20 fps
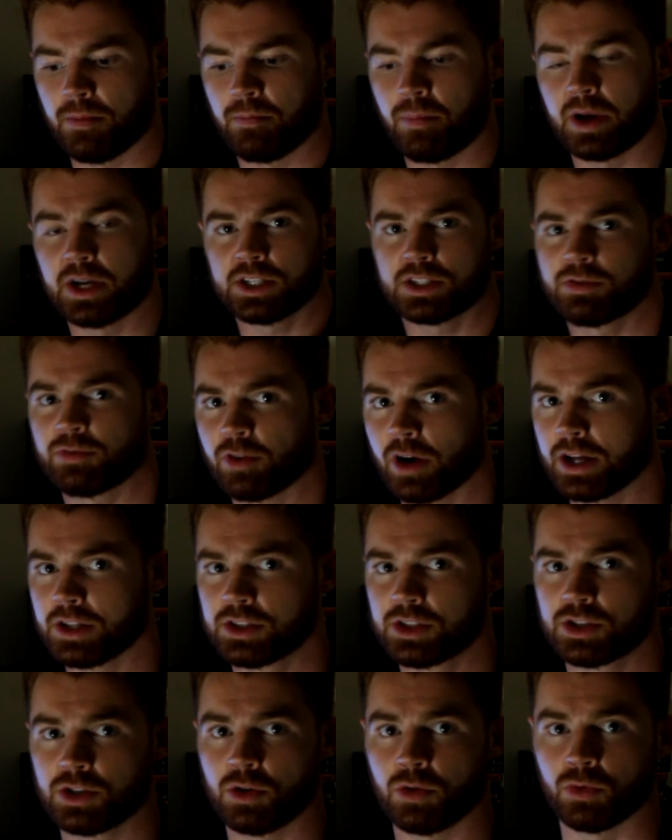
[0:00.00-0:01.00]
But his
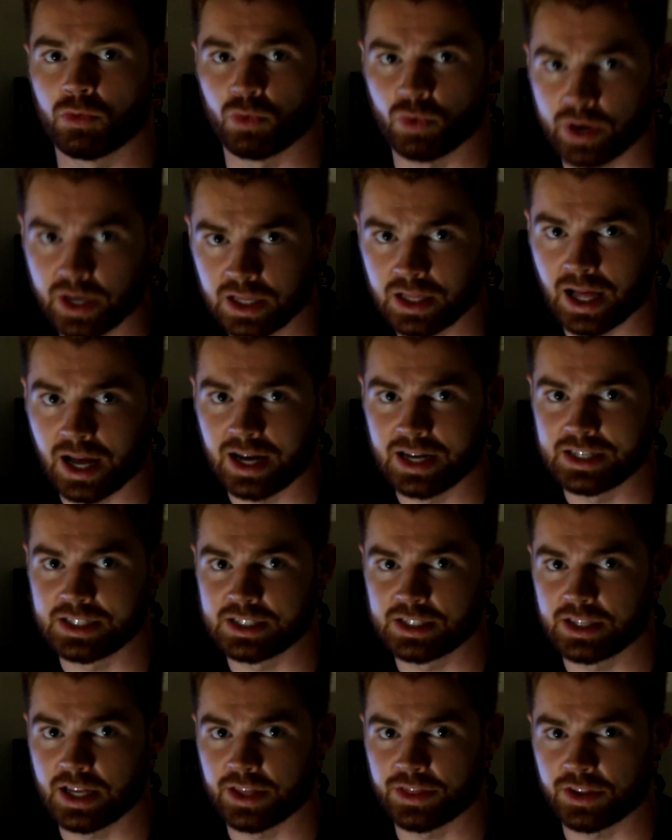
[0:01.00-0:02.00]
friends soon
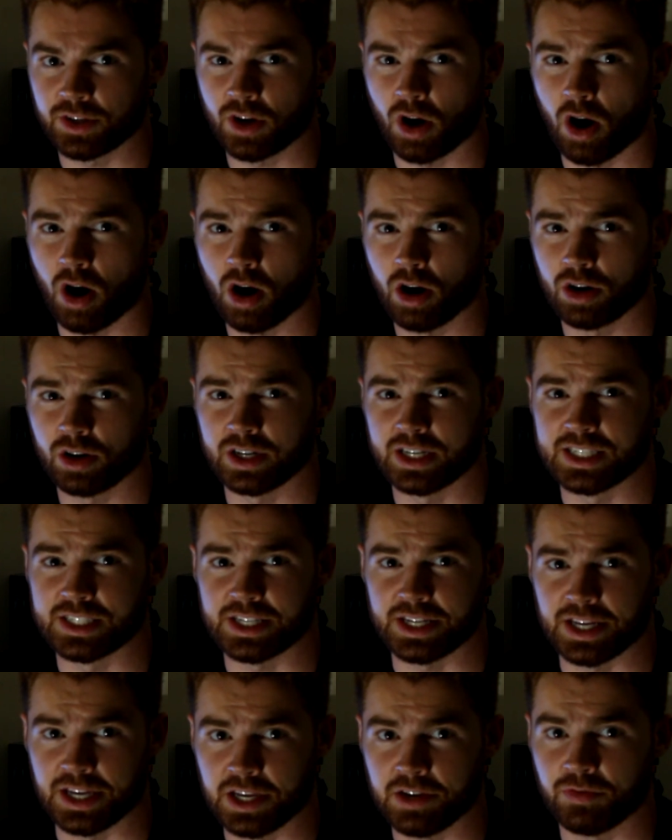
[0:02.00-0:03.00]
realize that the car
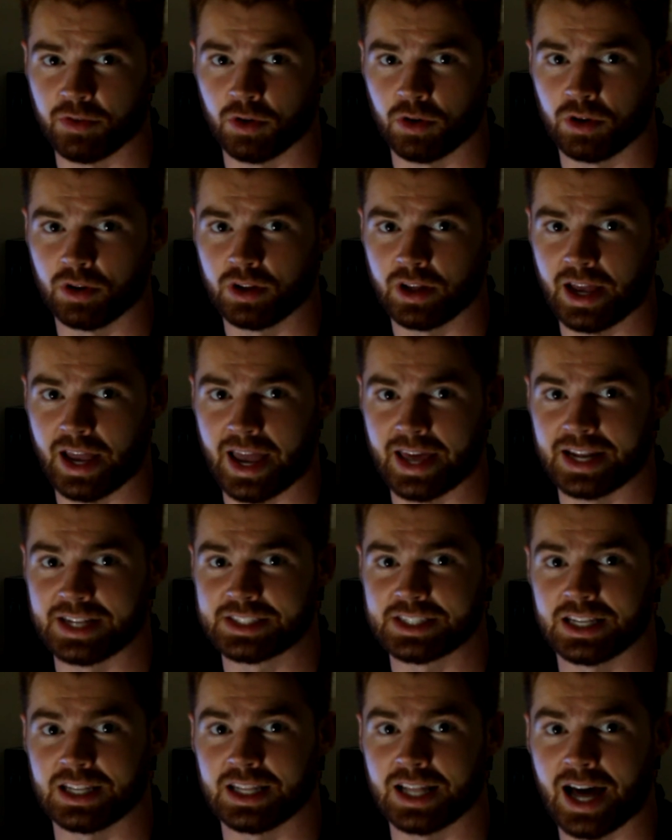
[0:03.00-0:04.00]
is evil and
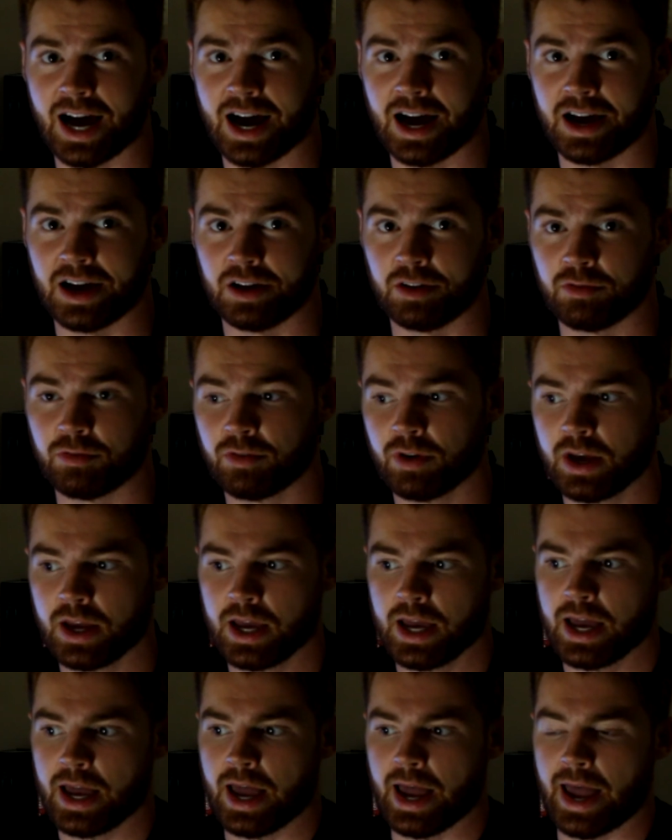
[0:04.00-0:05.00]
it's alive,
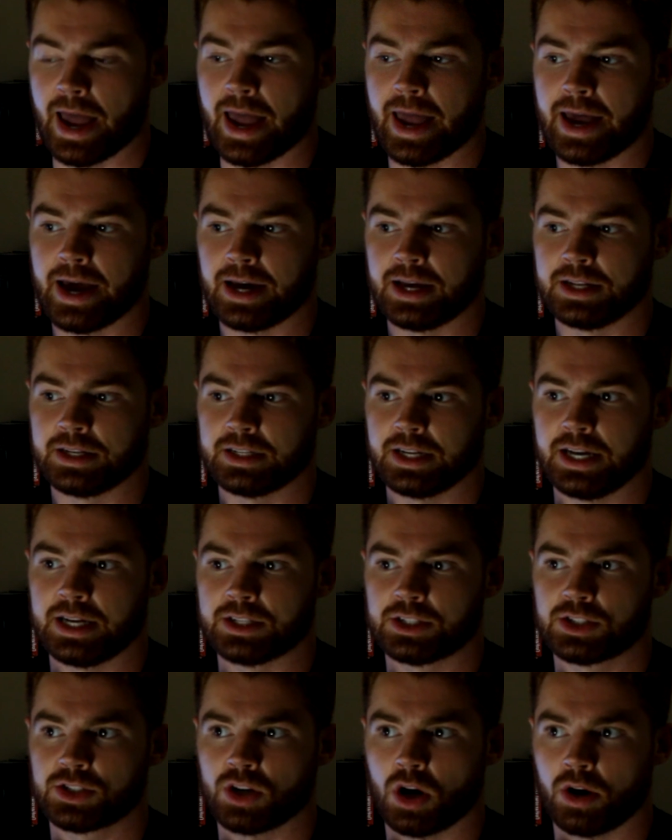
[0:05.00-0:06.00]
and
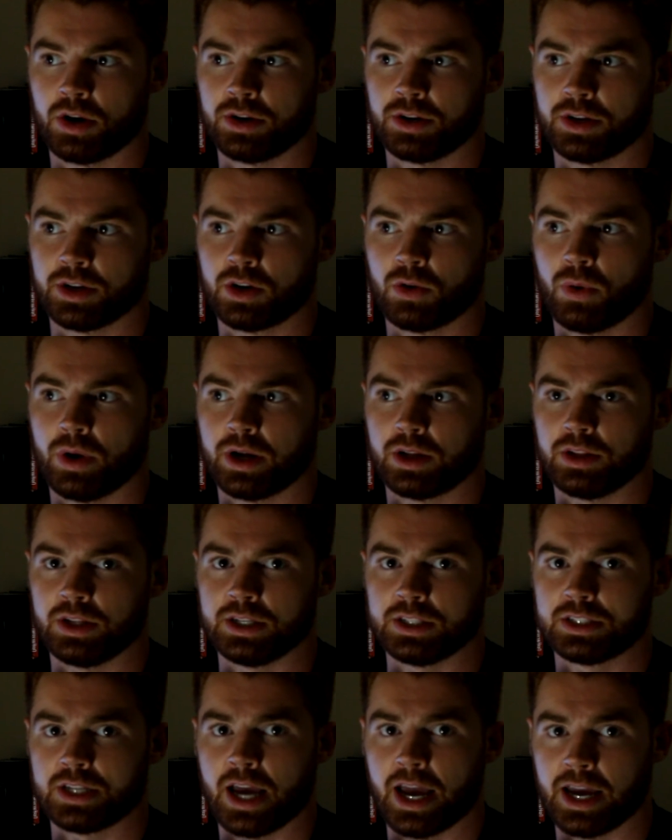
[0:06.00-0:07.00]
it's starting to
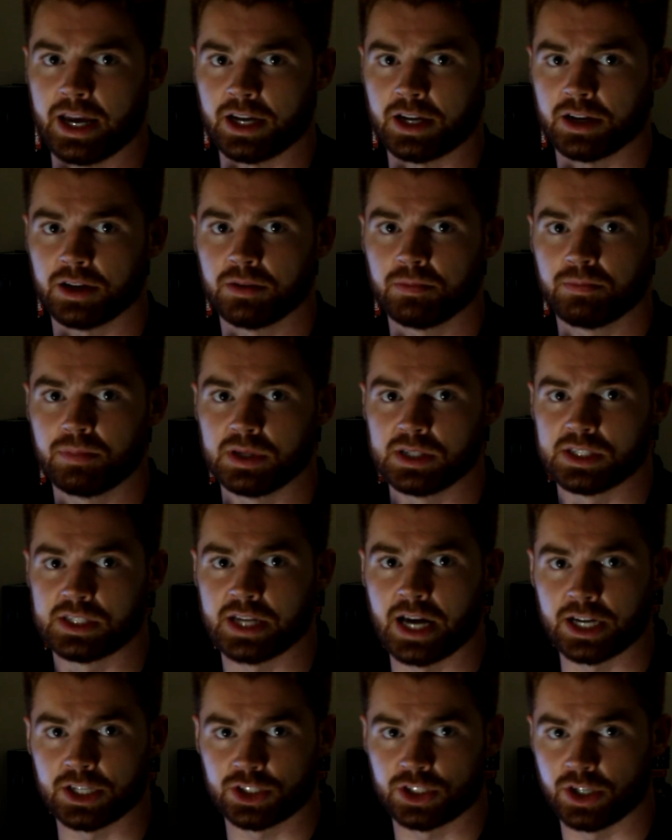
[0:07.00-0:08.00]
quickly take
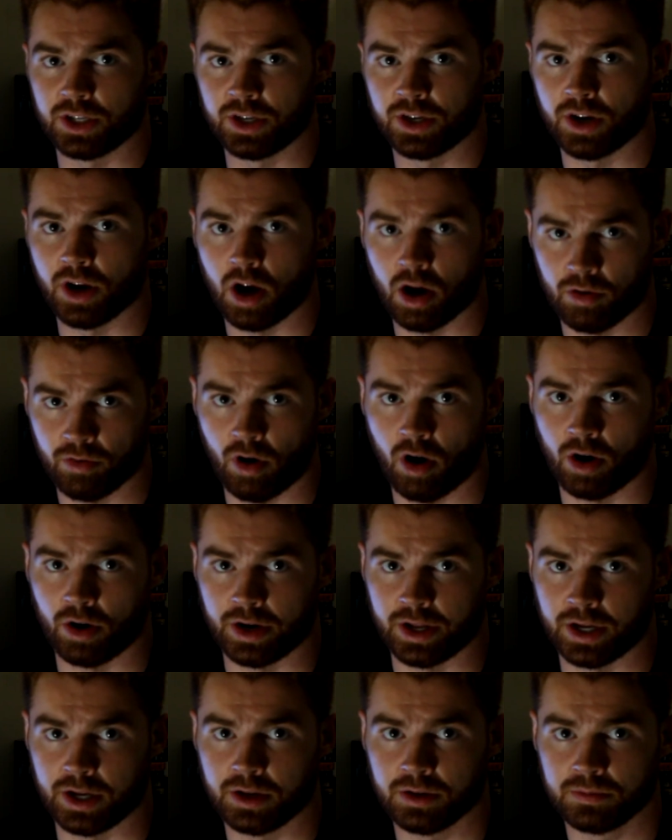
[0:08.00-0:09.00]
possession of
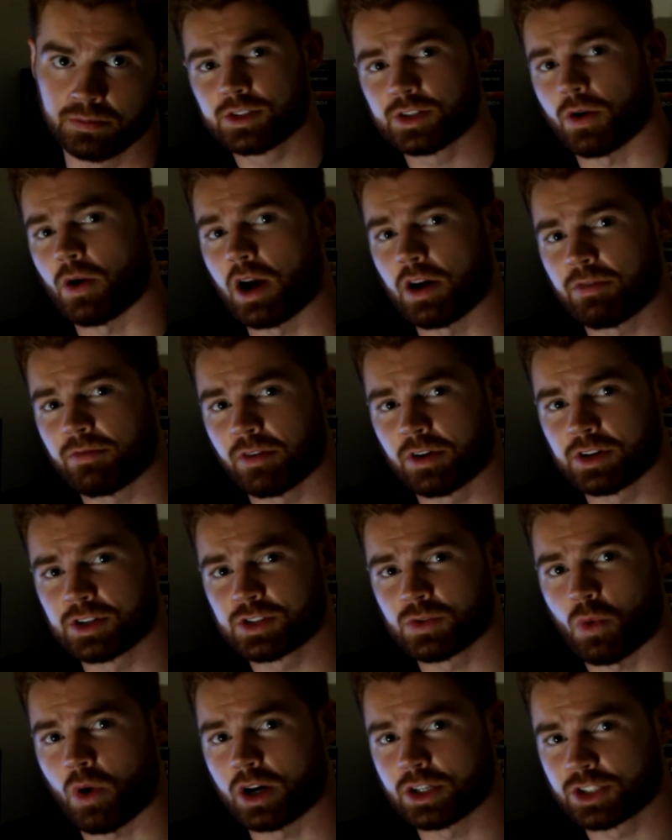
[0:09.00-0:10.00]
Arnie. So I
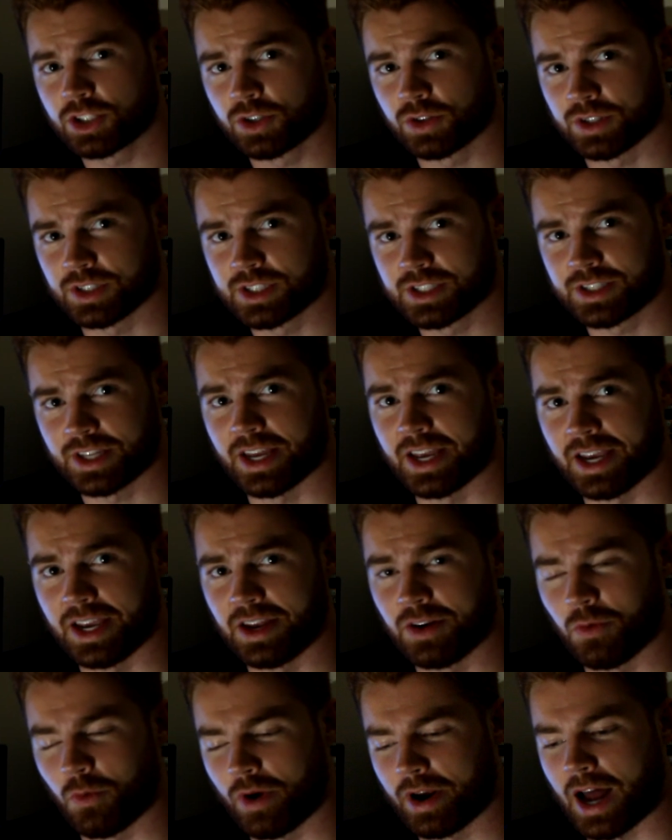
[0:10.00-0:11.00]
first watched
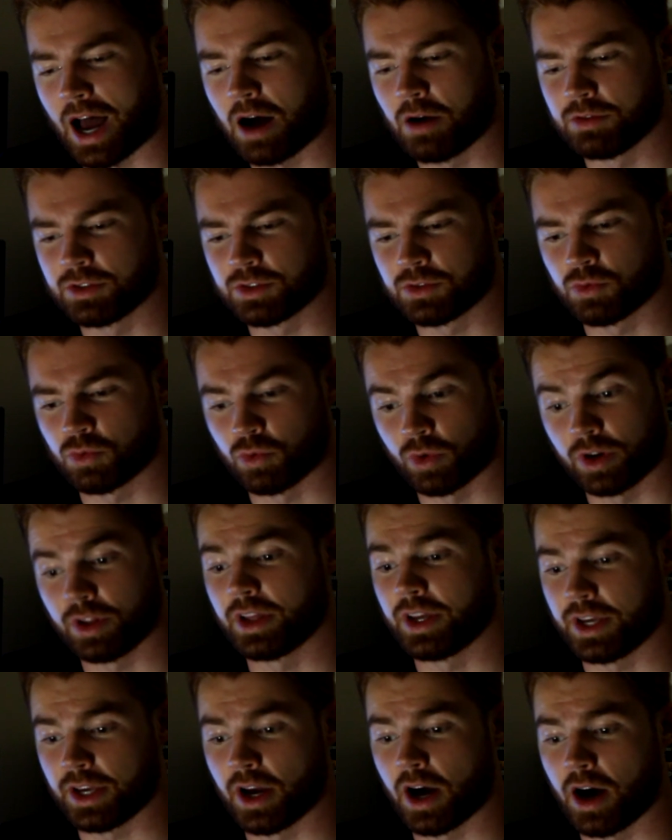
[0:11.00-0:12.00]
Christine when I was
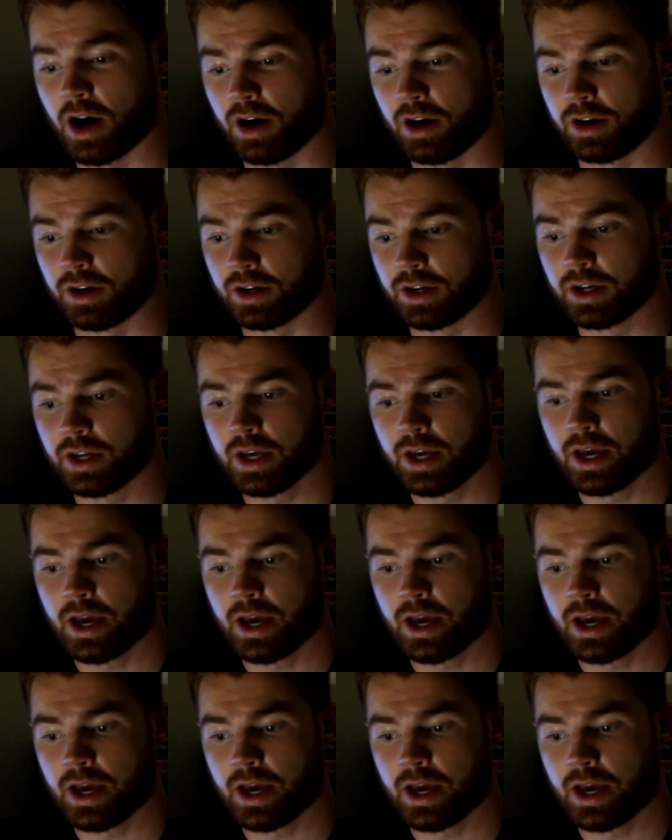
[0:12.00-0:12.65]
really young.